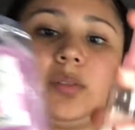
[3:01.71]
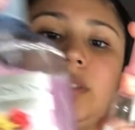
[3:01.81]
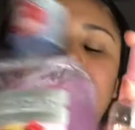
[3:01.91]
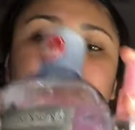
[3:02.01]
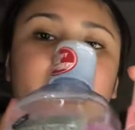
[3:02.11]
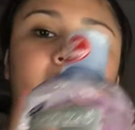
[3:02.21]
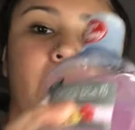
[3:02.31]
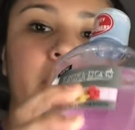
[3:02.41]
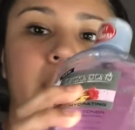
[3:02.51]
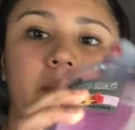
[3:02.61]
one, so
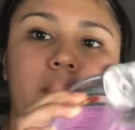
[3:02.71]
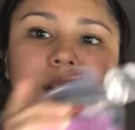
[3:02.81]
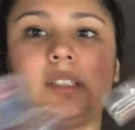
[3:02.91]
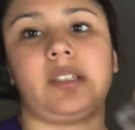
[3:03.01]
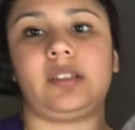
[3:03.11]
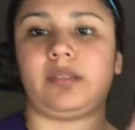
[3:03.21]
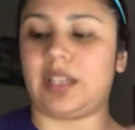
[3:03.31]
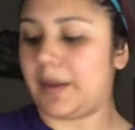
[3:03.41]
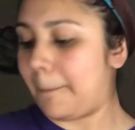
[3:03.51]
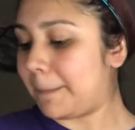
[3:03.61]
pink, so
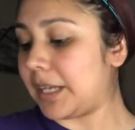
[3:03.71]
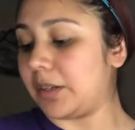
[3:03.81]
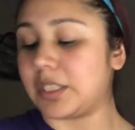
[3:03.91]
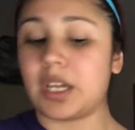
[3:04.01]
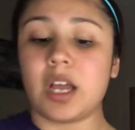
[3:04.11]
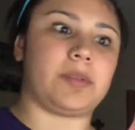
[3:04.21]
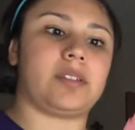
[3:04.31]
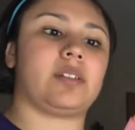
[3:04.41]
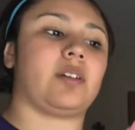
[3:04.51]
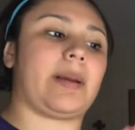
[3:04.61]
yeah. Anyways,
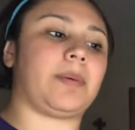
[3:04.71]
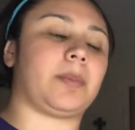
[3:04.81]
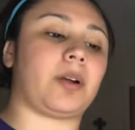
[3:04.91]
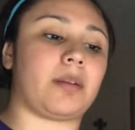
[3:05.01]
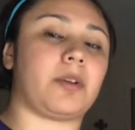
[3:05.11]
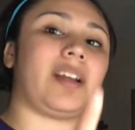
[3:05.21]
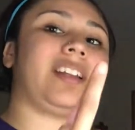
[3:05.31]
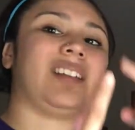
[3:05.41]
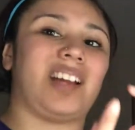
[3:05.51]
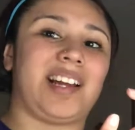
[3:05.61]
so I put primer and
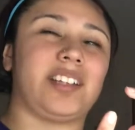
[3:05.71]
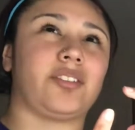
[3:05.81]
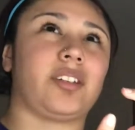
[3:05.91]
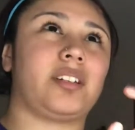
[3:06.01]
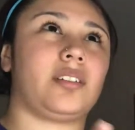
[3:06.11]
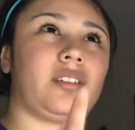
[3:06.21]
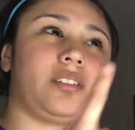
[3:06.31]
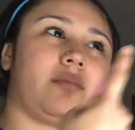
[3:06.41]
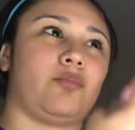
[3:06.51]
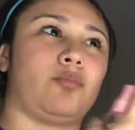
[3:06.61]
then the hydrating because
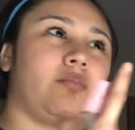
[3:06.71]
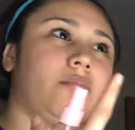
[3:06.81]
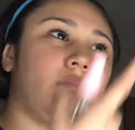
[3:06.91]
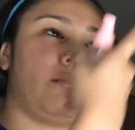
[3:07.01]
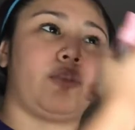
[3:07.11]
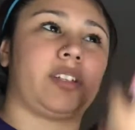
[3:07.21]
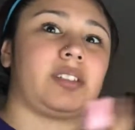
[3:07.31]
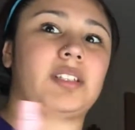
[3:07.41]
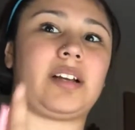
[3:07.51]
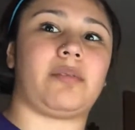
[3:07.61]
it works
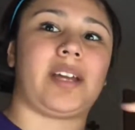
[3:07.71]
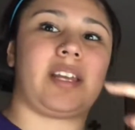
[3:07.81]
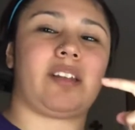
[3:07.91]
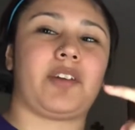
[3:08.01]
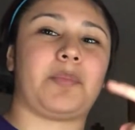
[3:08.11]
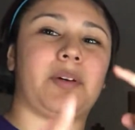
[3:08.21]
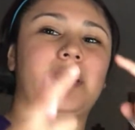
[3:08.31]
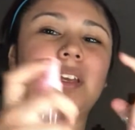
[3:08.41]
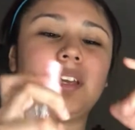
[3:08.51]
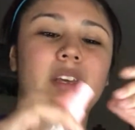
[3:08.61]
that way. And if I put
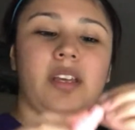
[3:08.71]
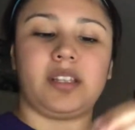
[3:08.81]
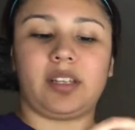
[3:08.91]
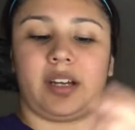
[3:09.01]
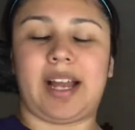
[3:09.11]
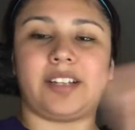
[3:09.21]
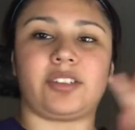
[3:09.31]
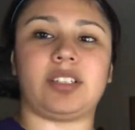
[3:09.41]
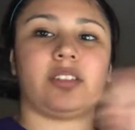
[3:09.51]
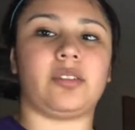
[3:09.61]
the
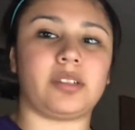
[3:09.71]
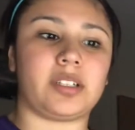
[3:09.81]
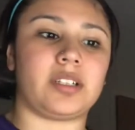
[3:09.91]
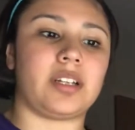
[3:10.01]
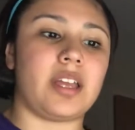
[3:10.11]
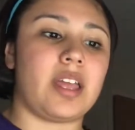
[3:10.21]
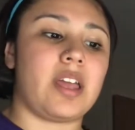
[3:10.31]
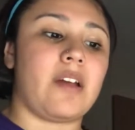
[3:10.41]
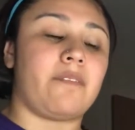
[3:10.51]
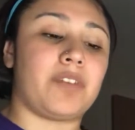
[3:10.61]
hydrating toner
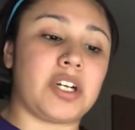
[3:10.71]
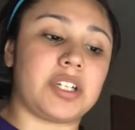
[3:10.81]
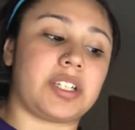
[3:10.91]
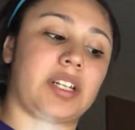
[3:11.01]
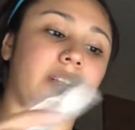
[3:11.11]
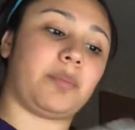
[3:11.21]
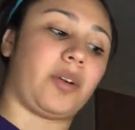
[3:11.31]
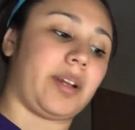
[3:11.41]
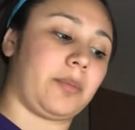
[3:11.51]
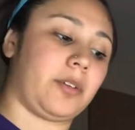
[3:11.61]
first and then
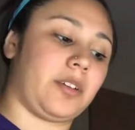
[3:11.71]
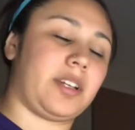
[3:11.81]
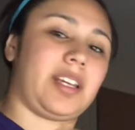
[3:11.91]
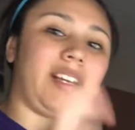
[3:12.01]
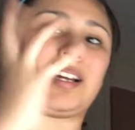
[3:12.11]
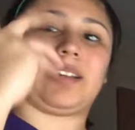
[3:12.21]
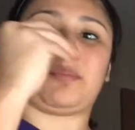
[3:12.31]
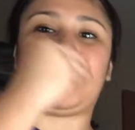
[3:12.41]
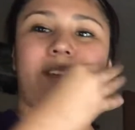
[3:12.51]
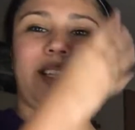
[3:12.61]
primer,
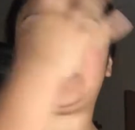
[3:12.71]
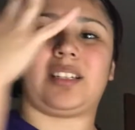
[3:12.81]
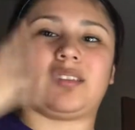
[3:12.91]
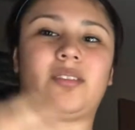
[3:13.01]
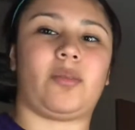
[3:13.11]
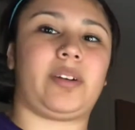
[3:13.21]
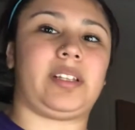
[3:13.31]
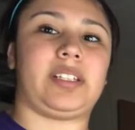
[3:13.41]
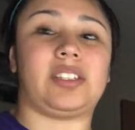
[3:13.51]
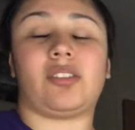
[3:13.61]
my face gets all
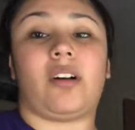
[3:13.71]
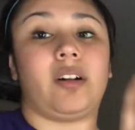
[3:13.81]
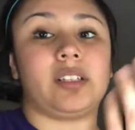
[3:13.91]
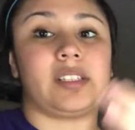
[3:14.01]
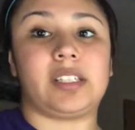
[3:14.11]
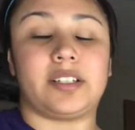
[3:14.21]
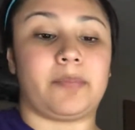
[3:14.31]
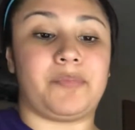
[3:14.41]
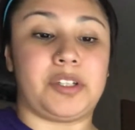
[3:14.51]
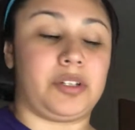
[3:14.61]
oily. So honestly, it's up
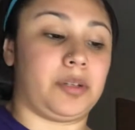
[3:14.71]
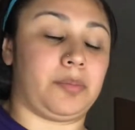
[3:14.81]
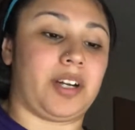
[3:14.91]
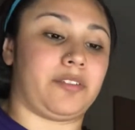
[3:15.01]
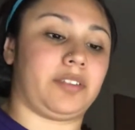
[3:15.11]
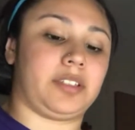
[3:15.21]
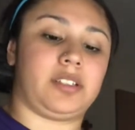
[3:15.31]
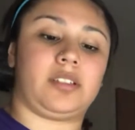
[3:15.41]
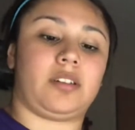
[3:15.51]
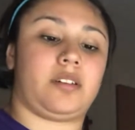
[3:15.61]
to your
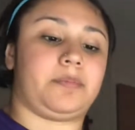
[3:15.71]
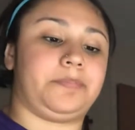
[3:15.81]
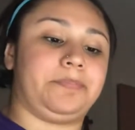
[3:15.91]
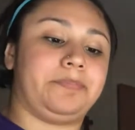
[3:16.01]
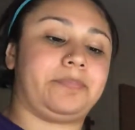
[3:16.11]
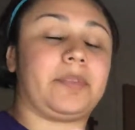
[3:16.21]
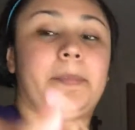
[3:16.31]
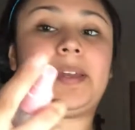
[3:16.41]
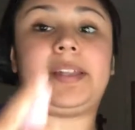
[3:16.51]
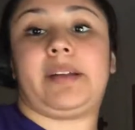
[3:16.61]
preference.
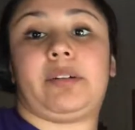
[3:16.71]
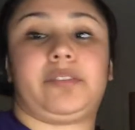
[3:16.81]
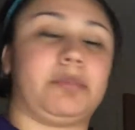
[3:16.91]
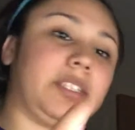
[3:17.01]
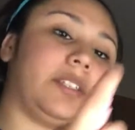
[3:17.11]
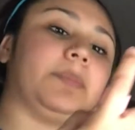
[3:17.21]
But yeah, that works for me.